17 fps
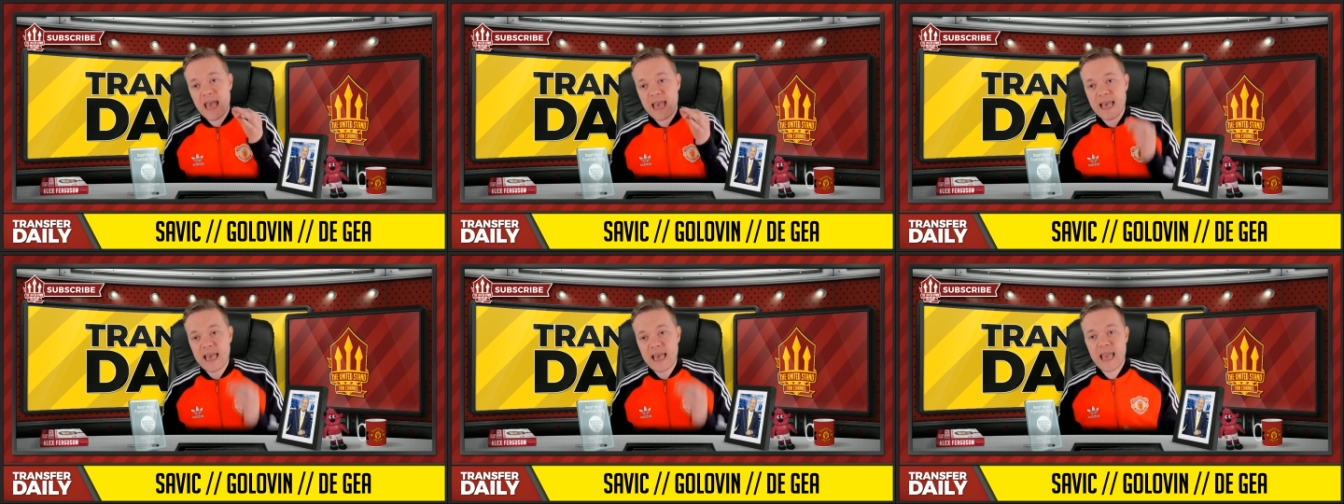
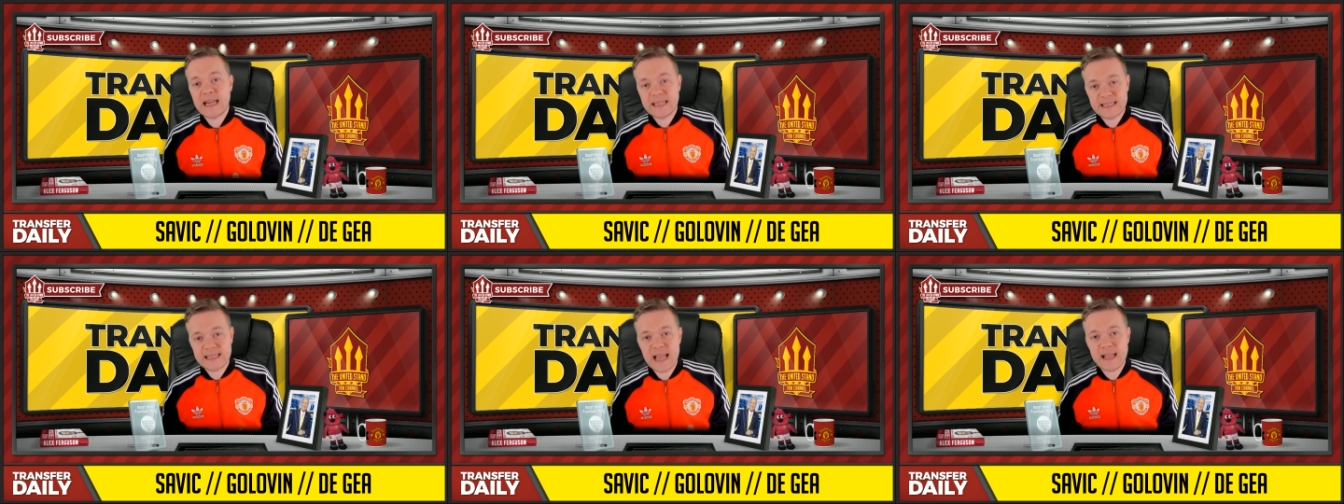in
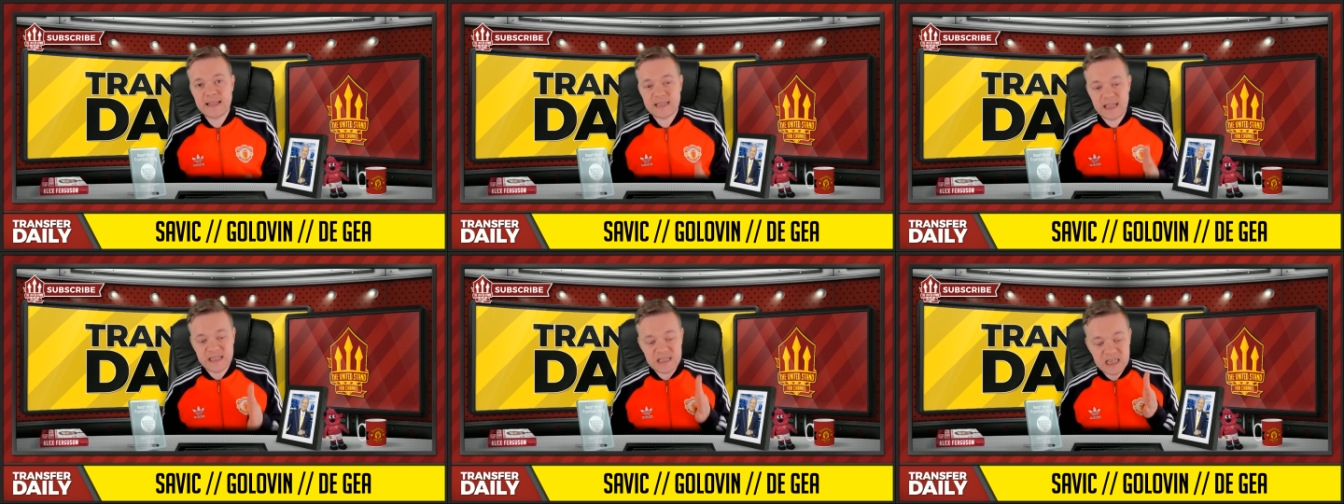a
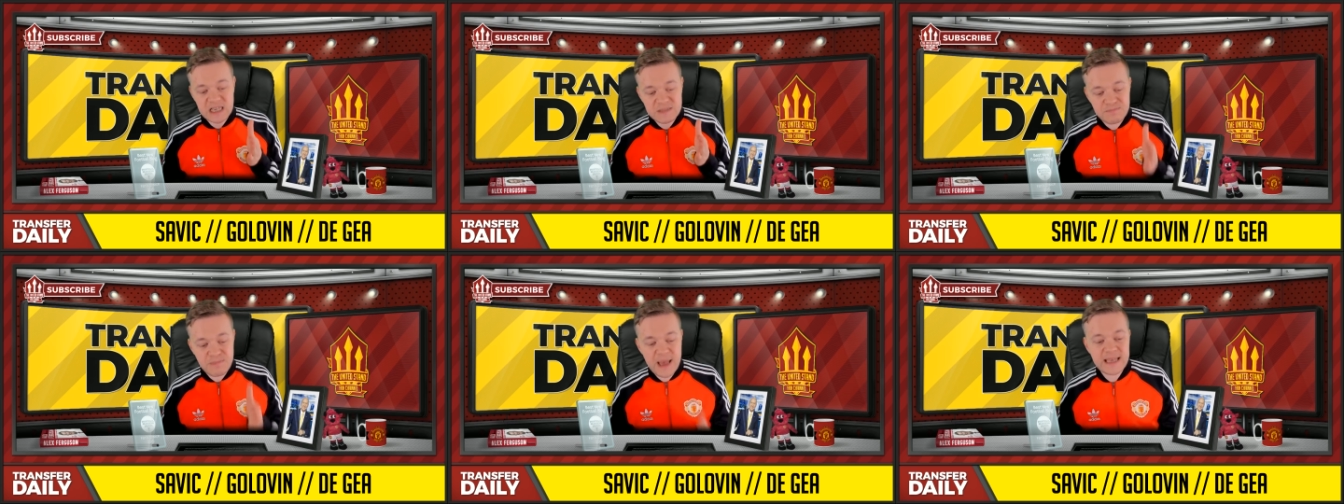sentence,
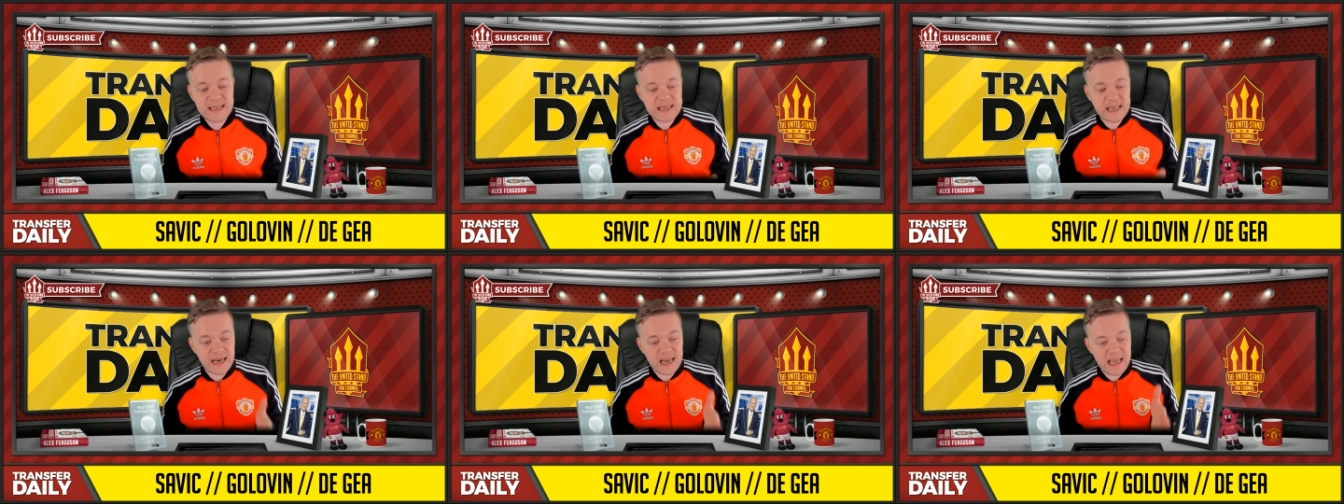it's
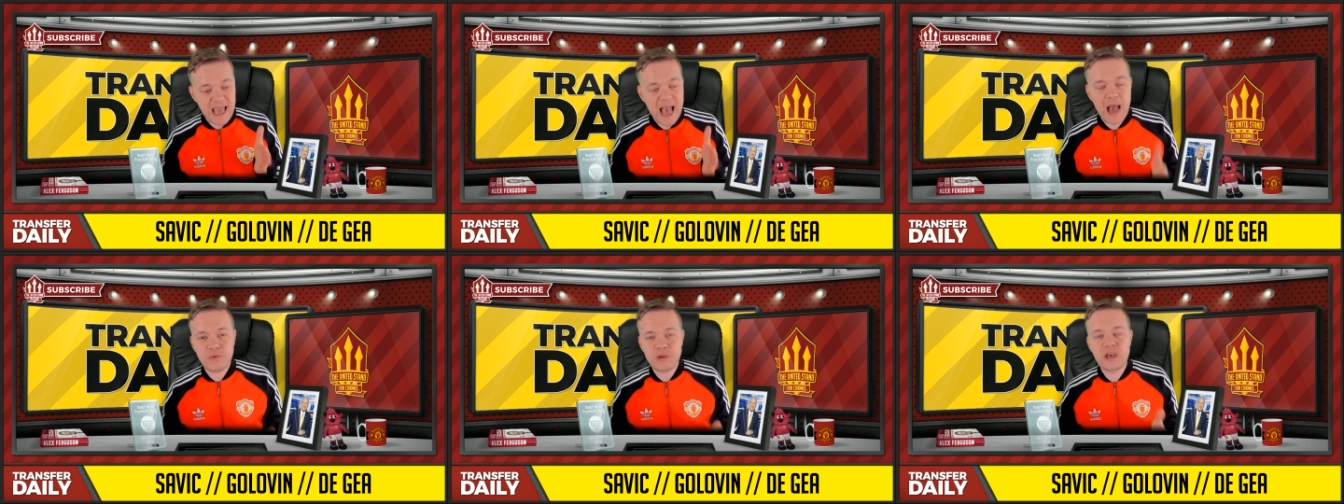basically
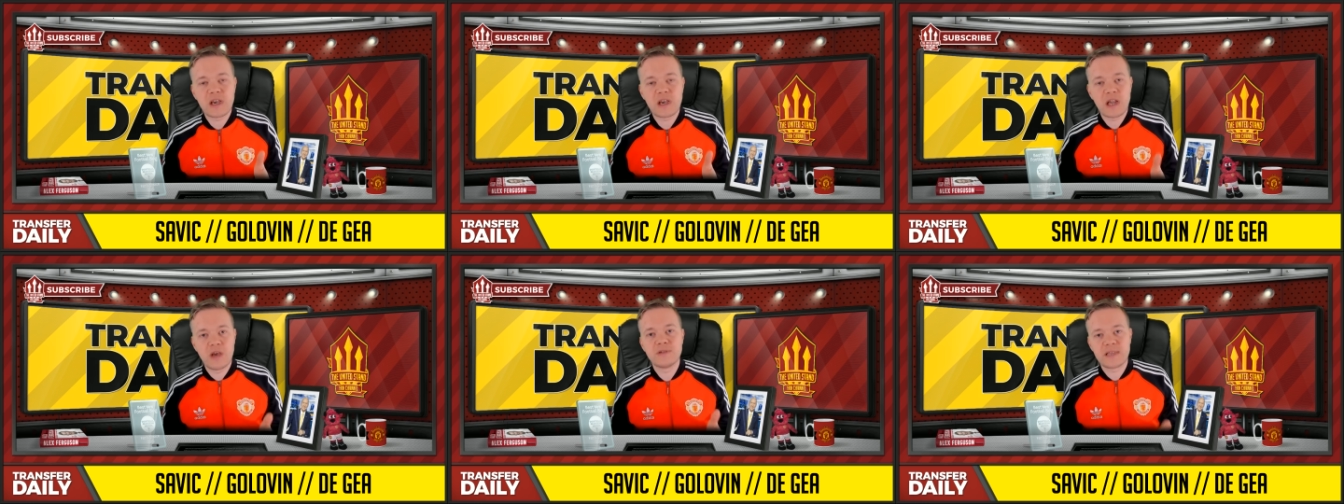how you
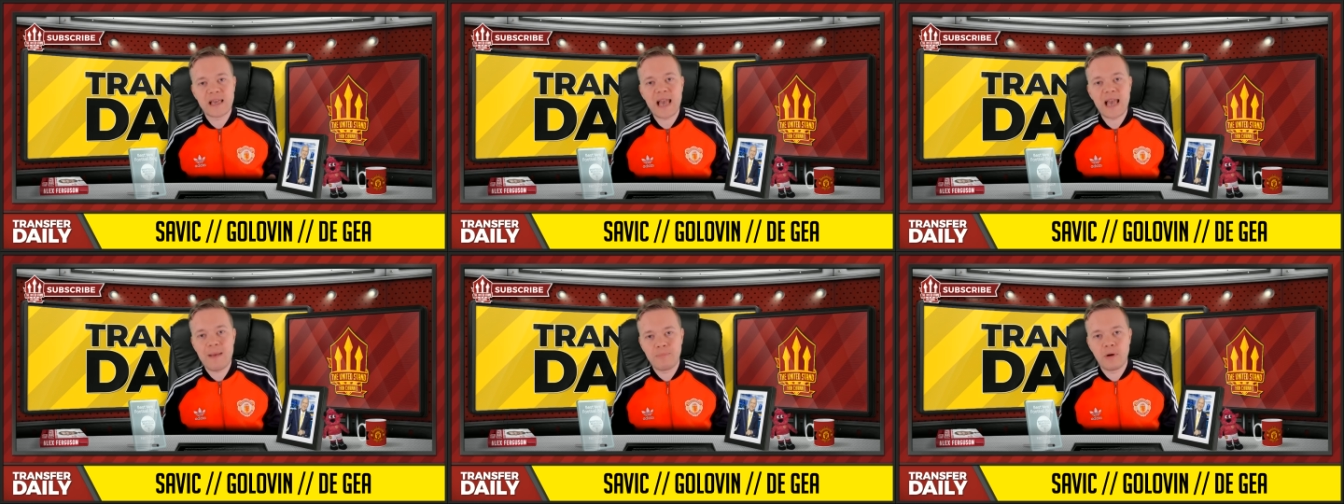close the
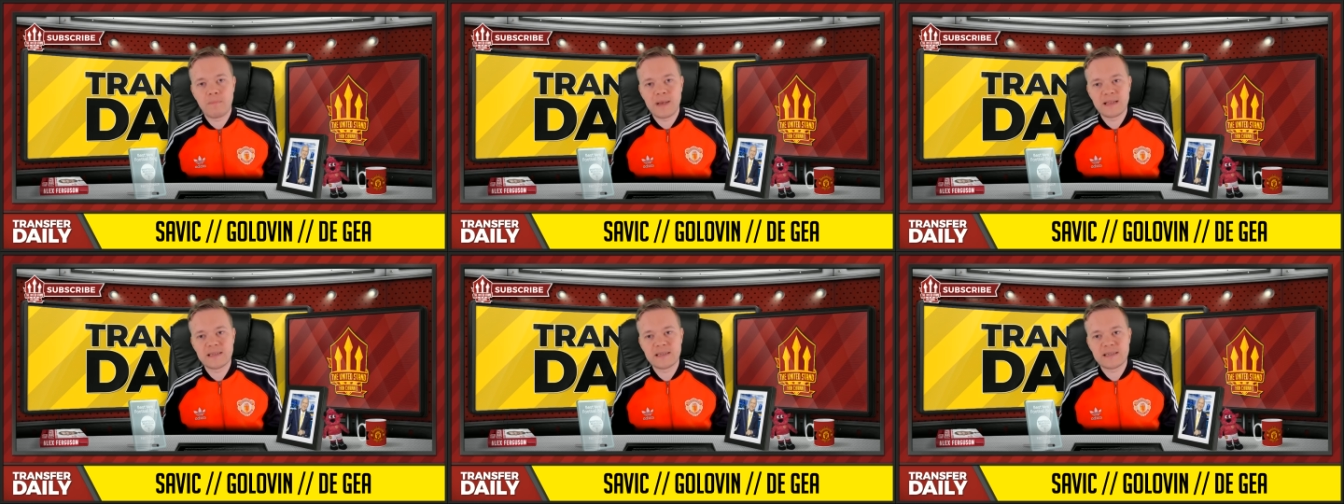gap on
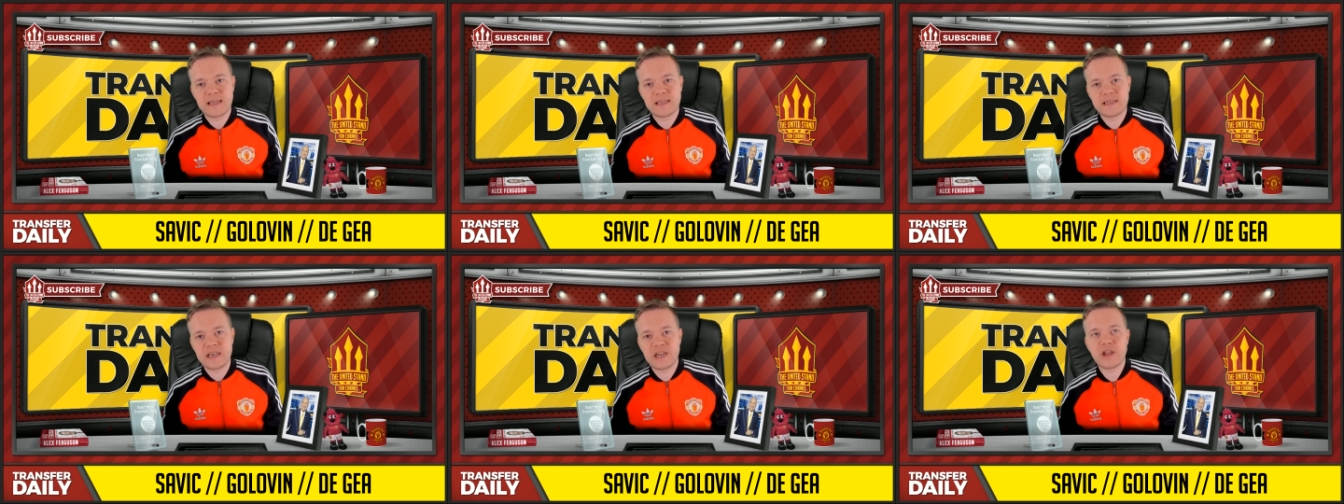Man City.